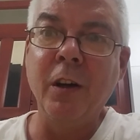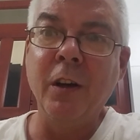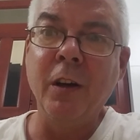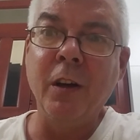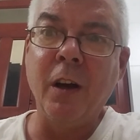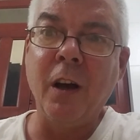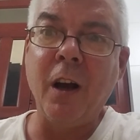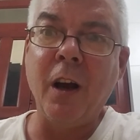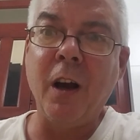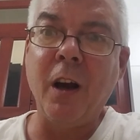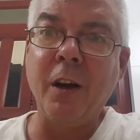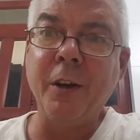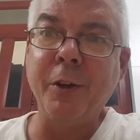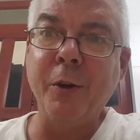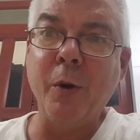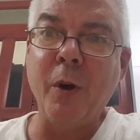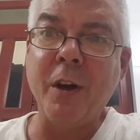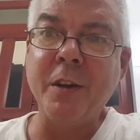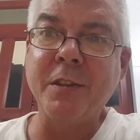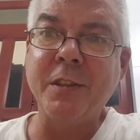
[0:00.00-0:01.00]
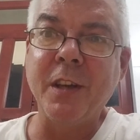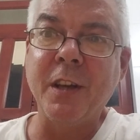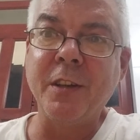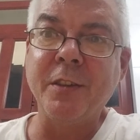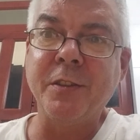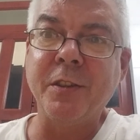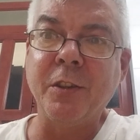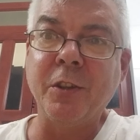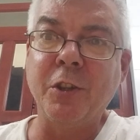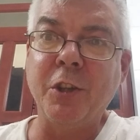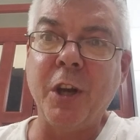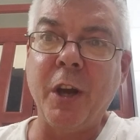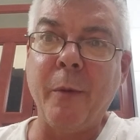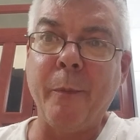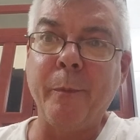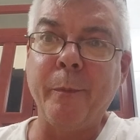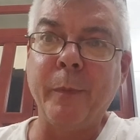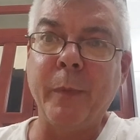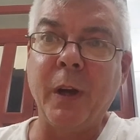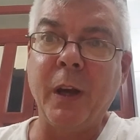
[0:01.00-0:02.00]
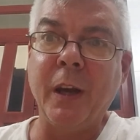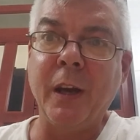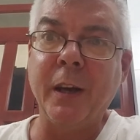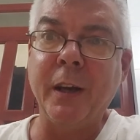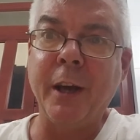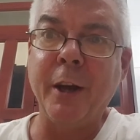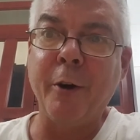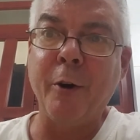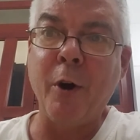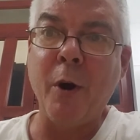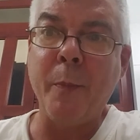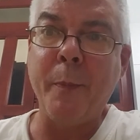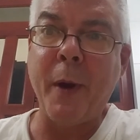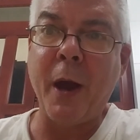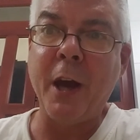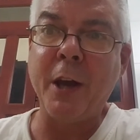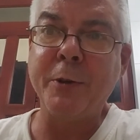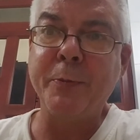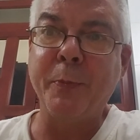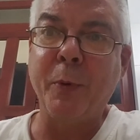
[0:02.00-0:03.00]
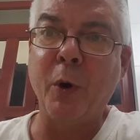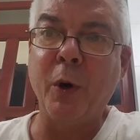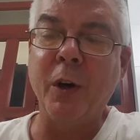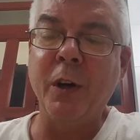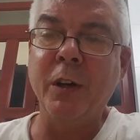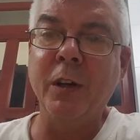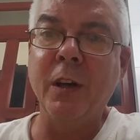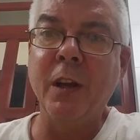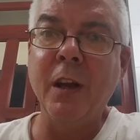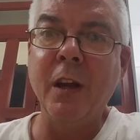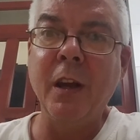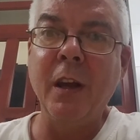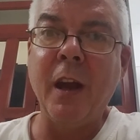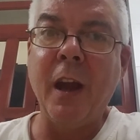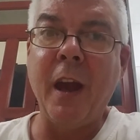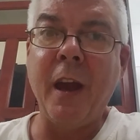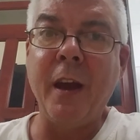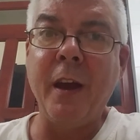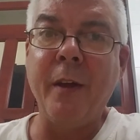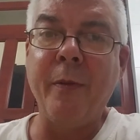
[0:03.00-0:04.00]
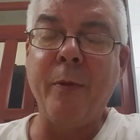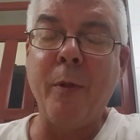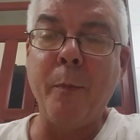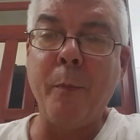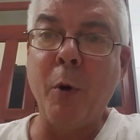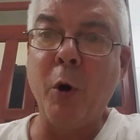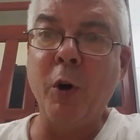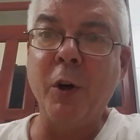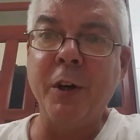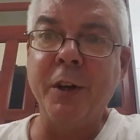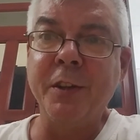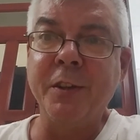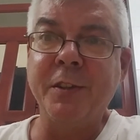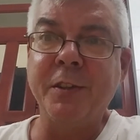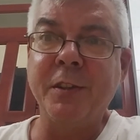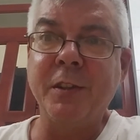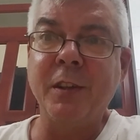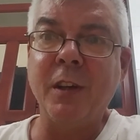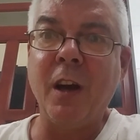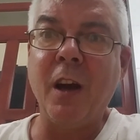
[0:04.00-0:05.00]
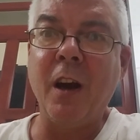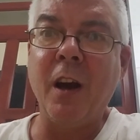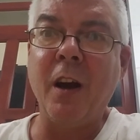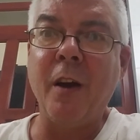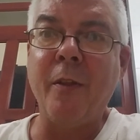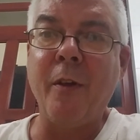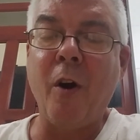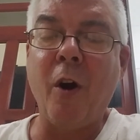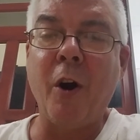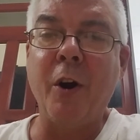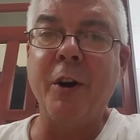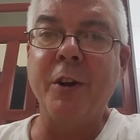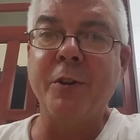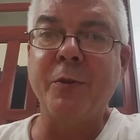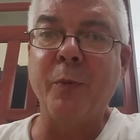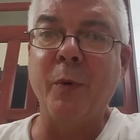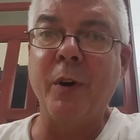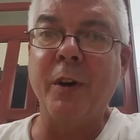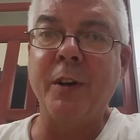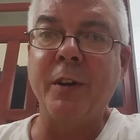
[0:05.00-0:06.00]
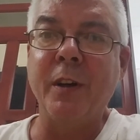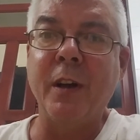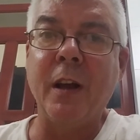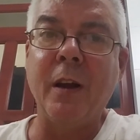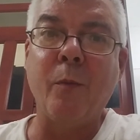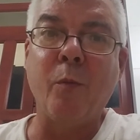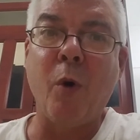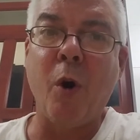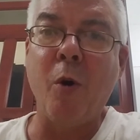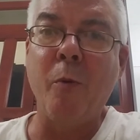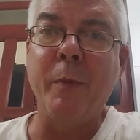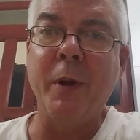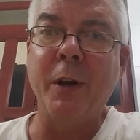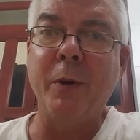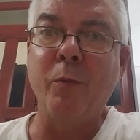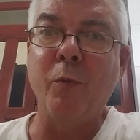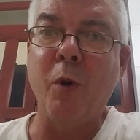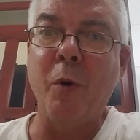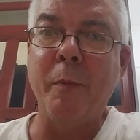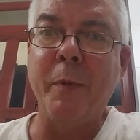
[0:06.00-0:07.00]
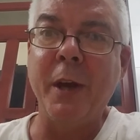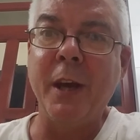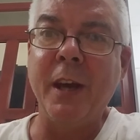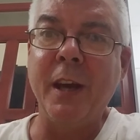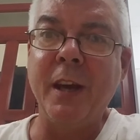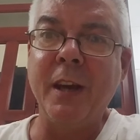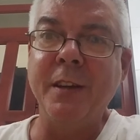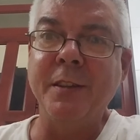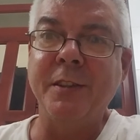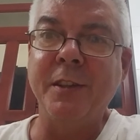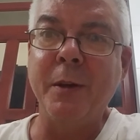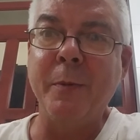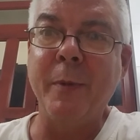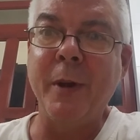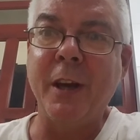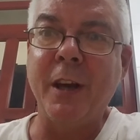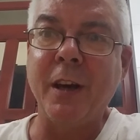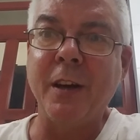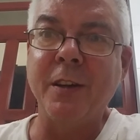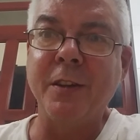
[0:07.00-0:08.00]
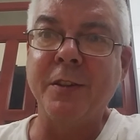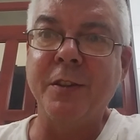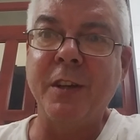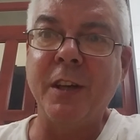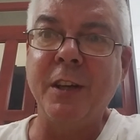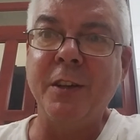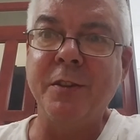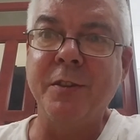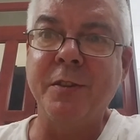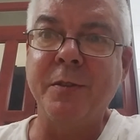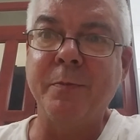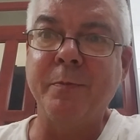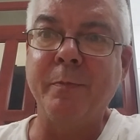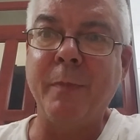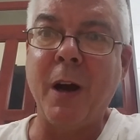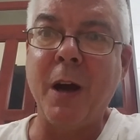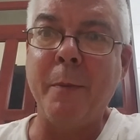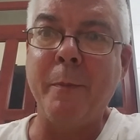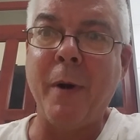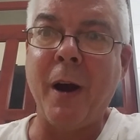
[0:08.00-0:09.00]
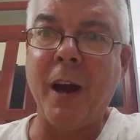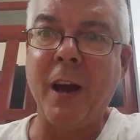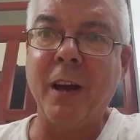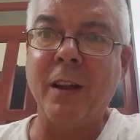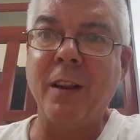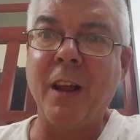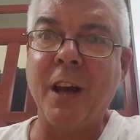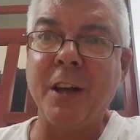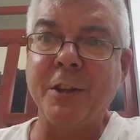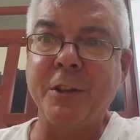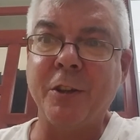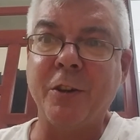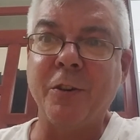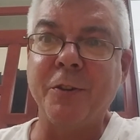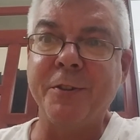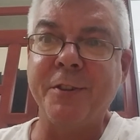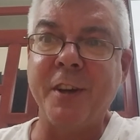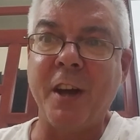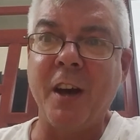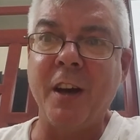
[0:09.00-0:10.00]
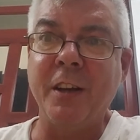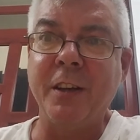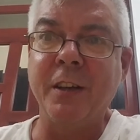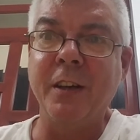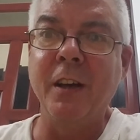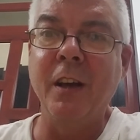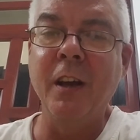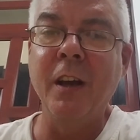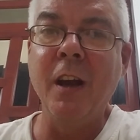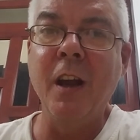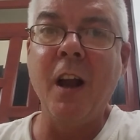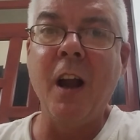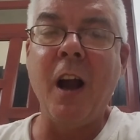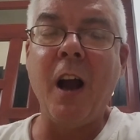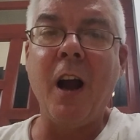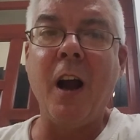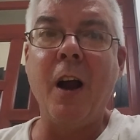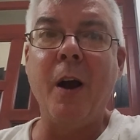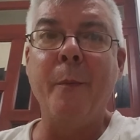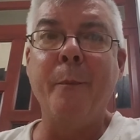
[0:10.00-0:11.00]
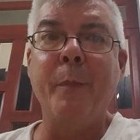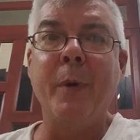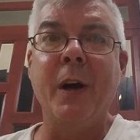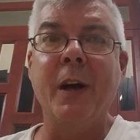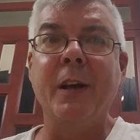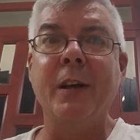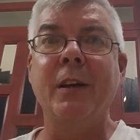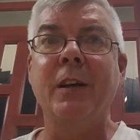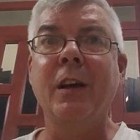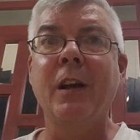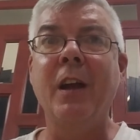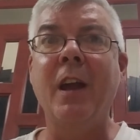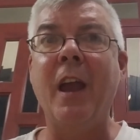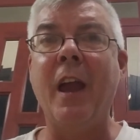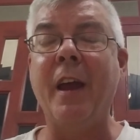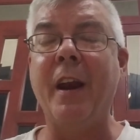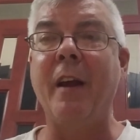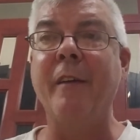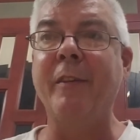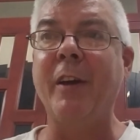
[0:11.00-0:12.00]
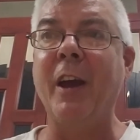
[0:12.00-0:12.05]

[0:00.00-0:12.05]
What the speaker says: U.S. citizenship and get her a passport. and the boys. The hardest one, Roman, will be easy because he's my biological son, and I've got